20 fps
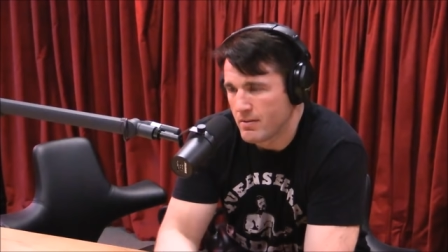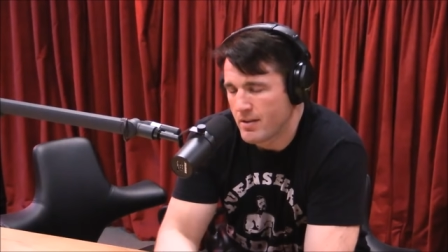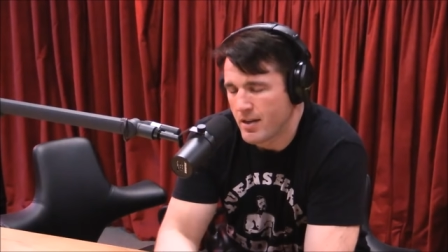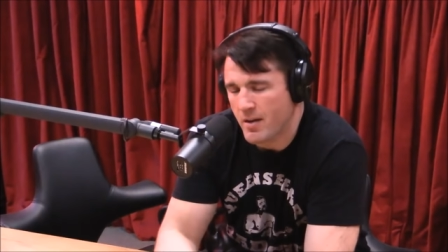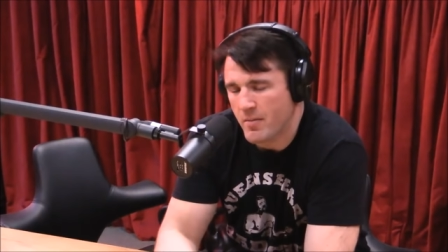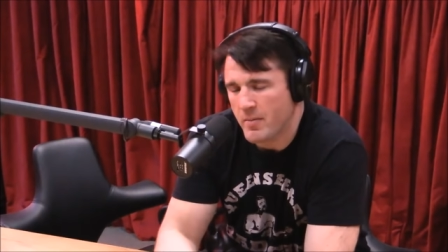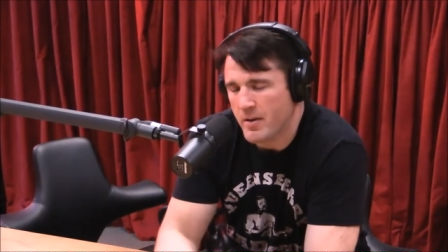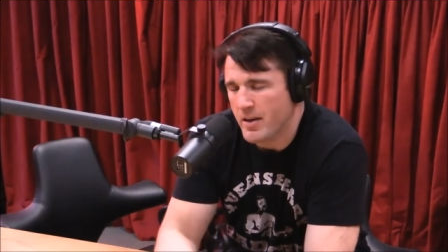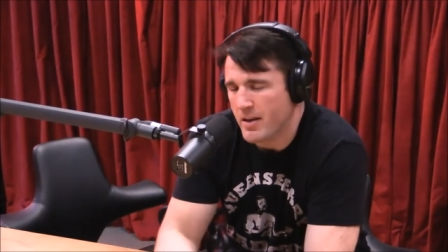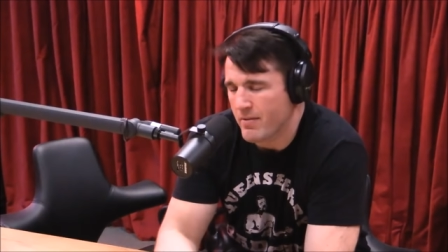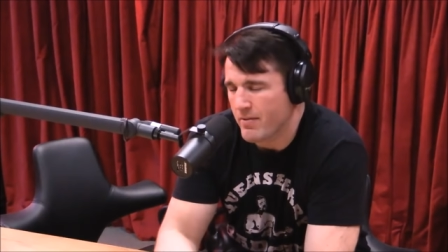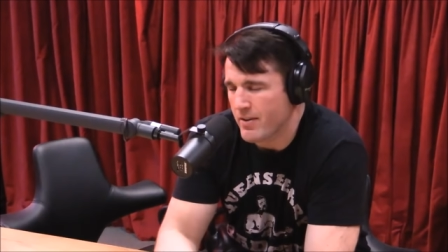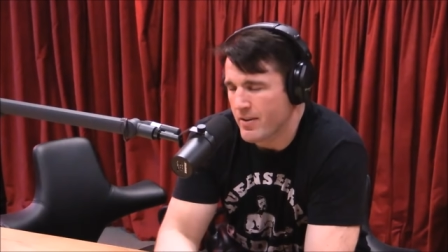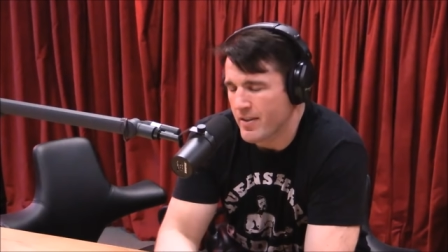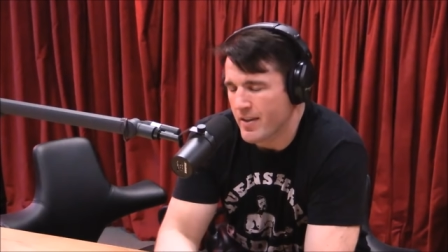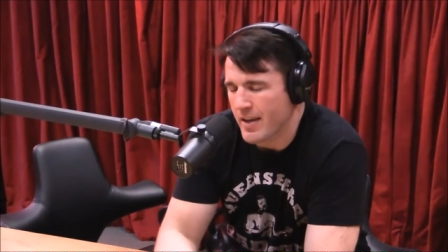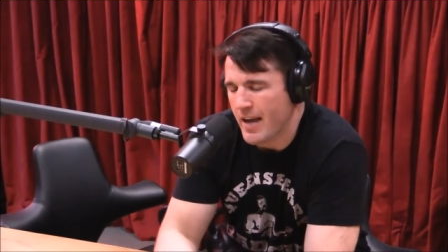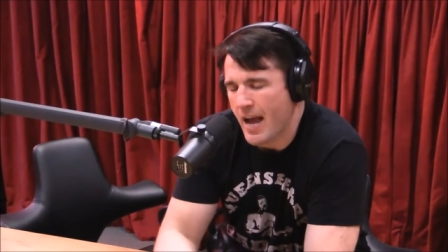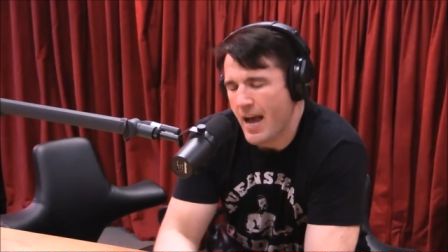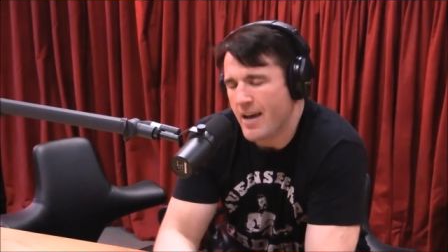Tell me
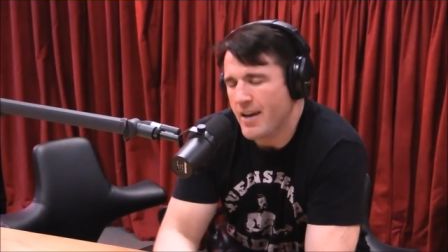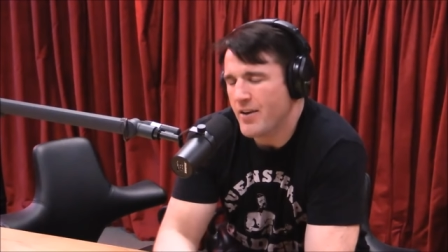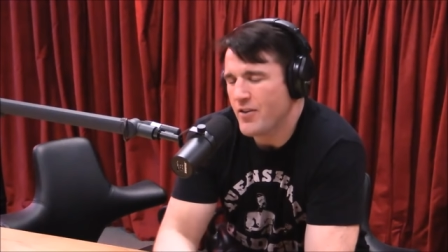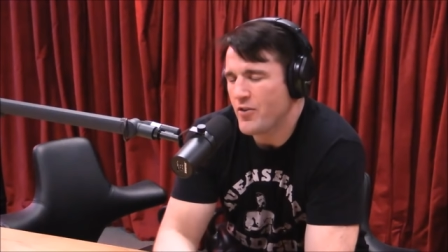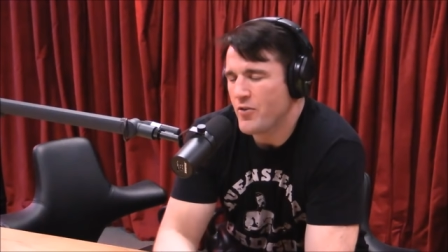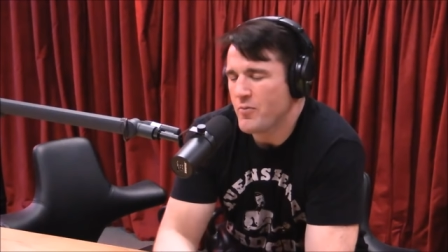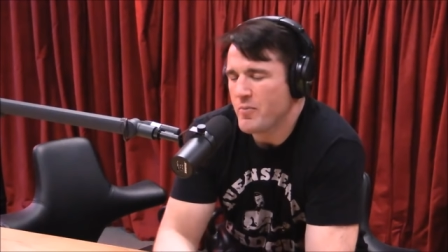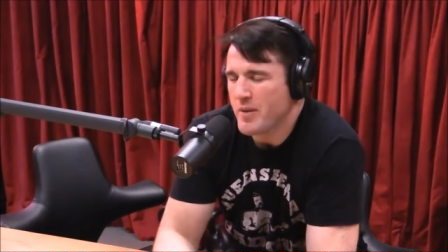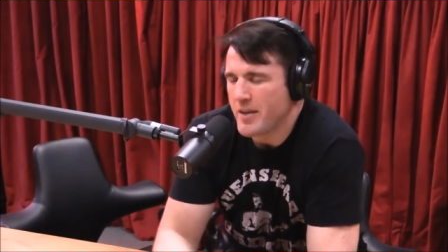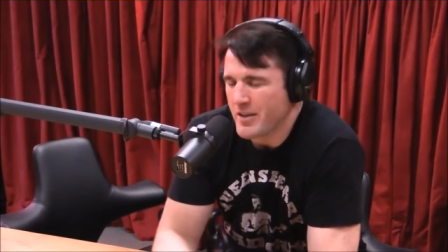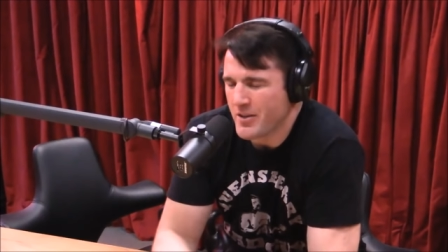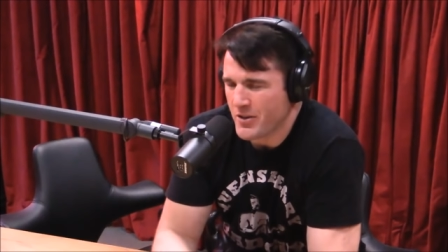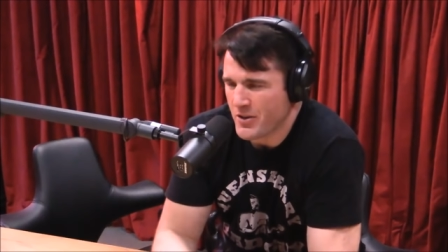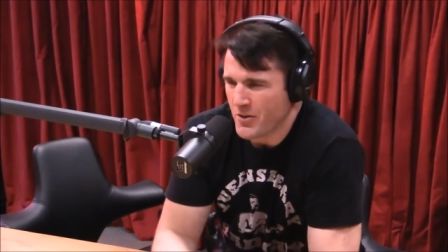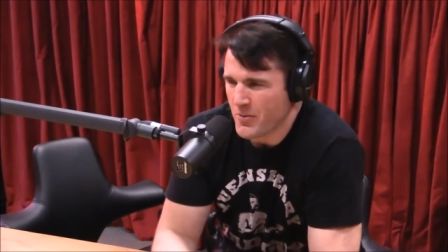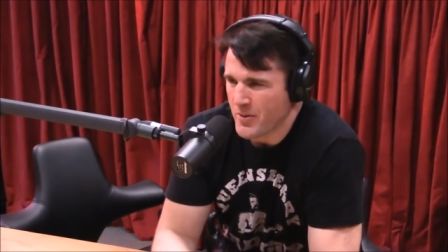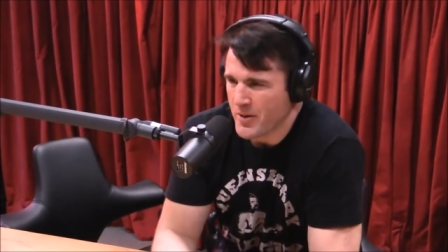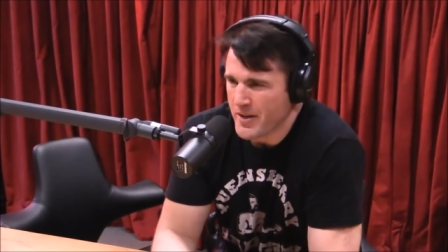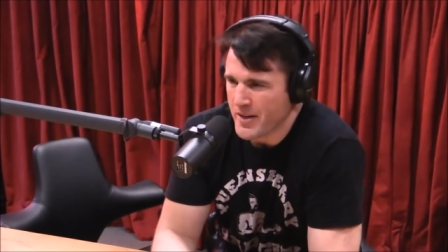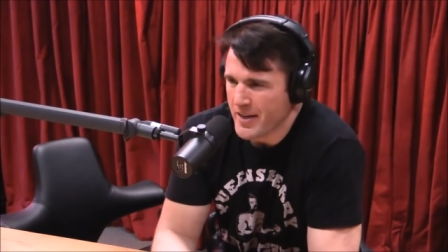everything. How did you meet
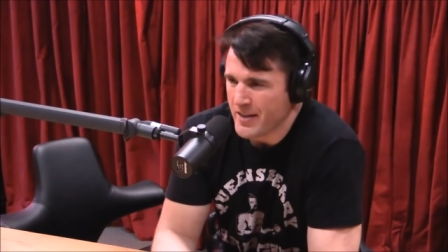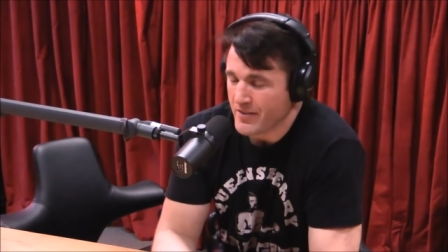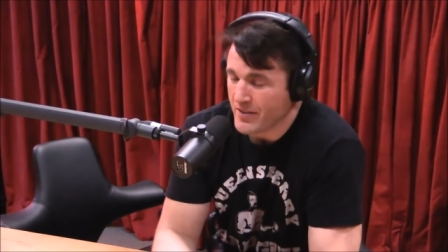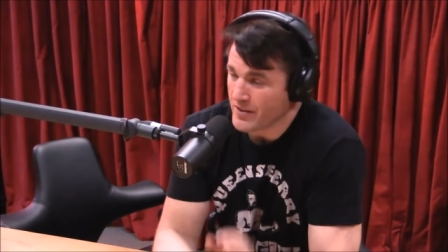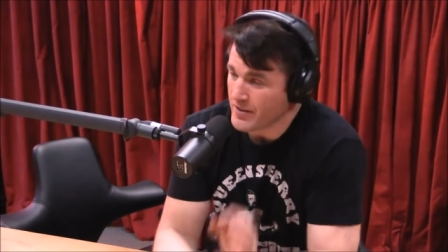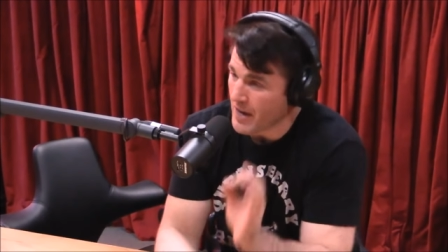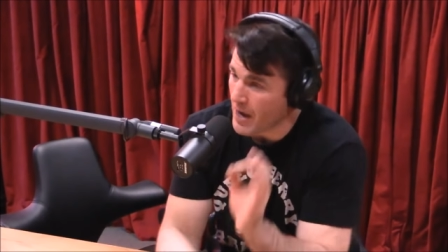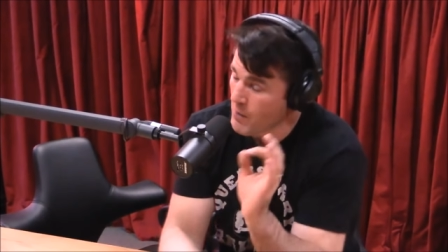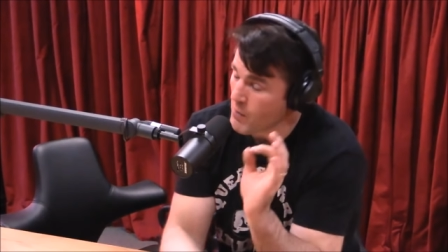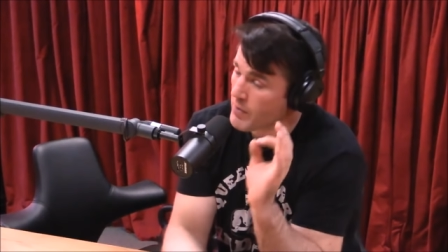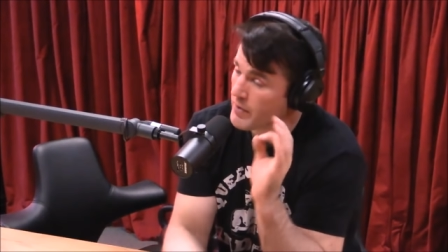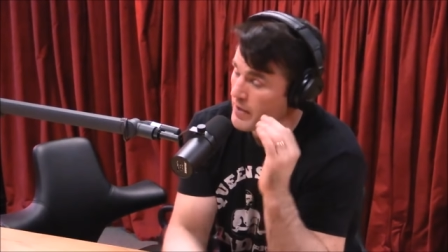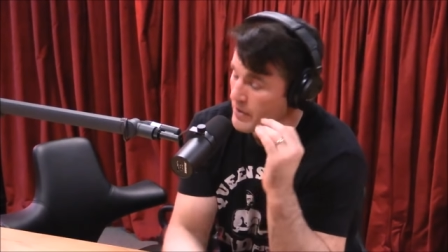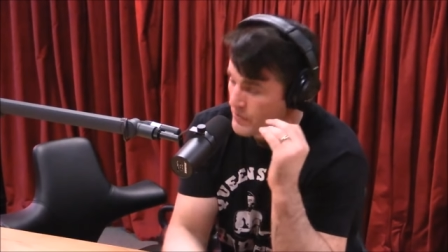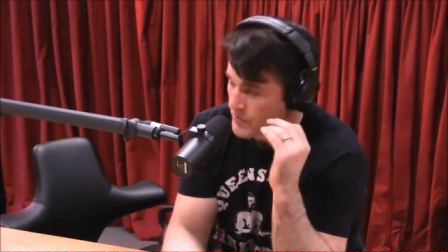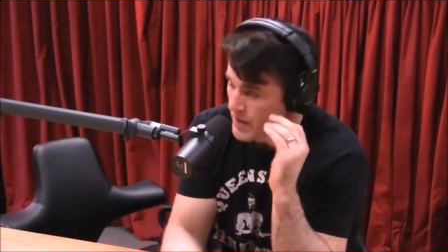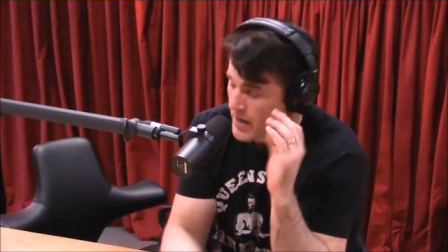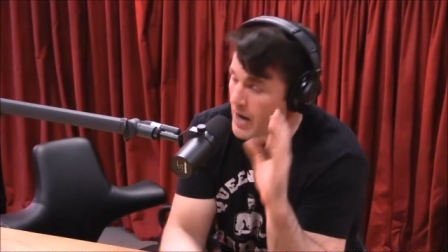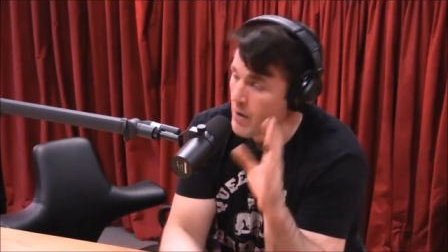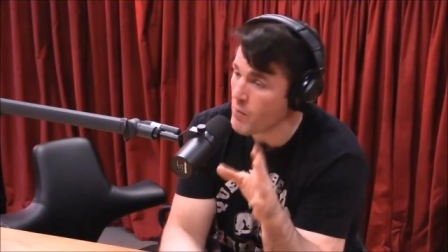Joey Diaz? Because I
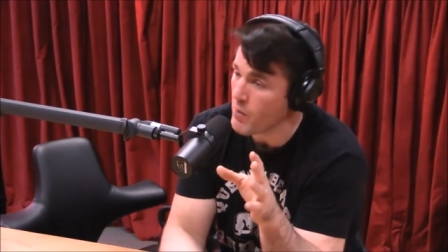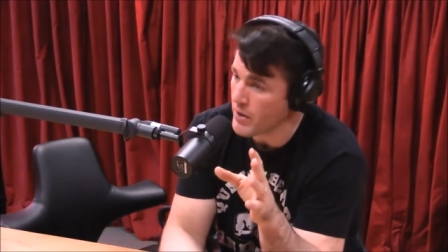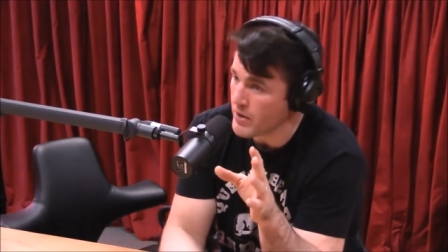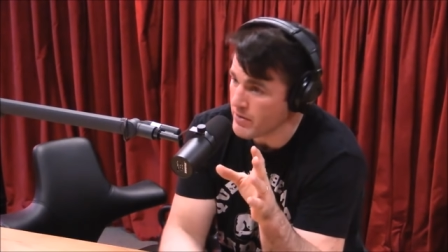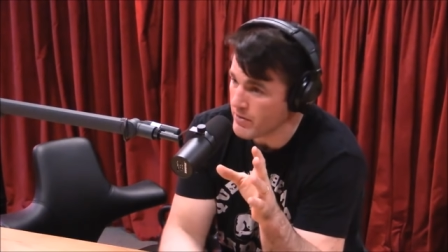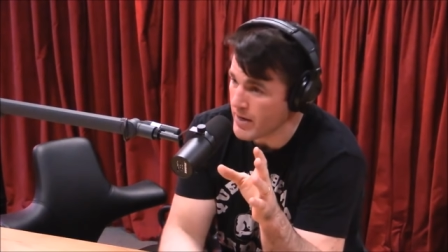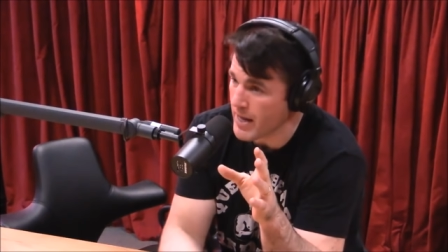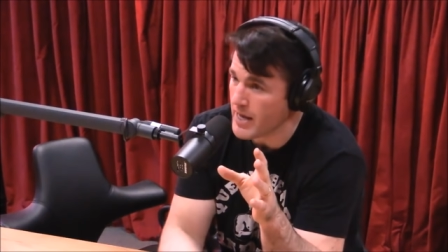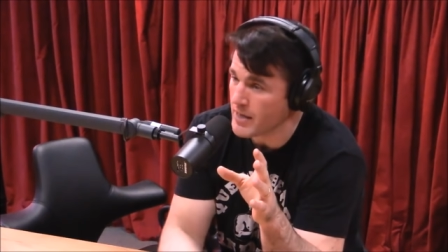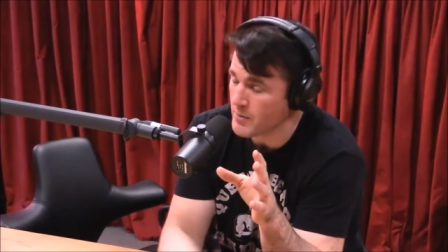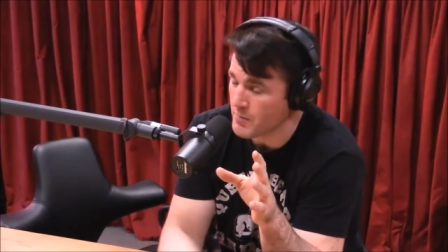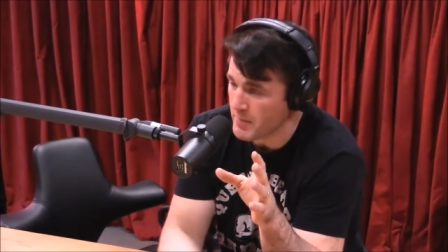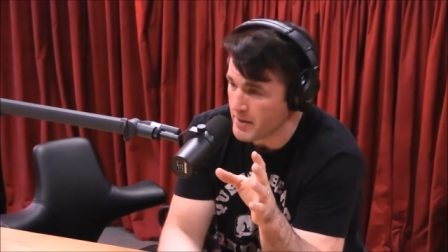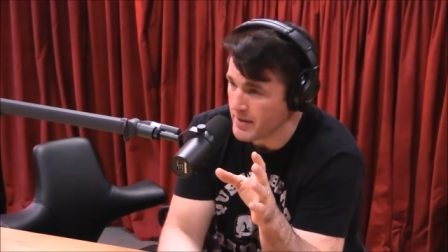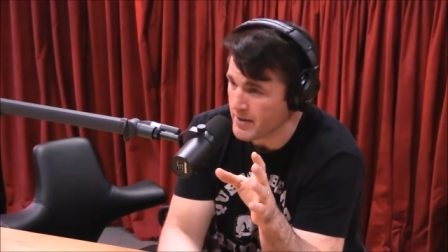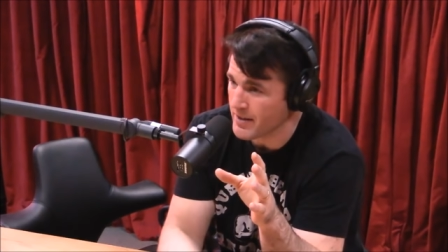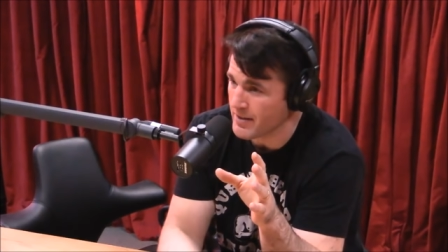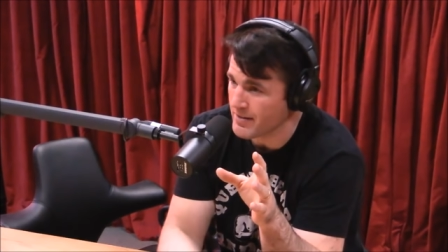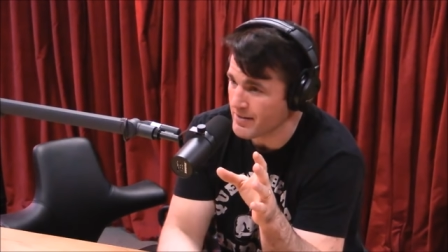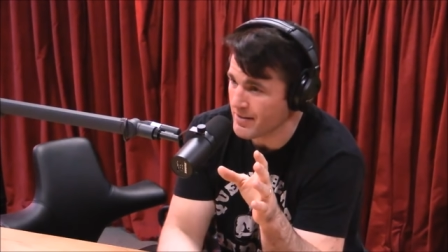because then I want you to ask
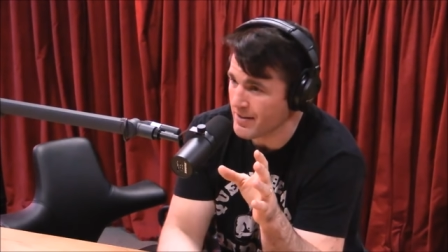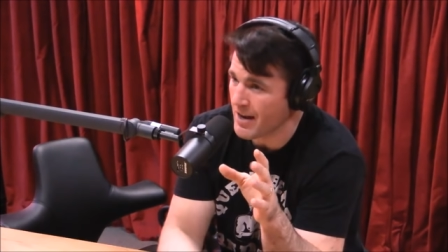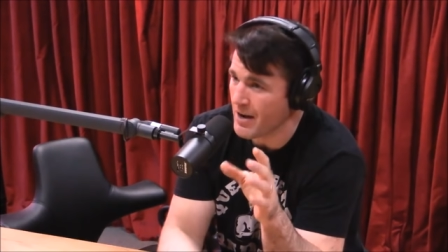me this.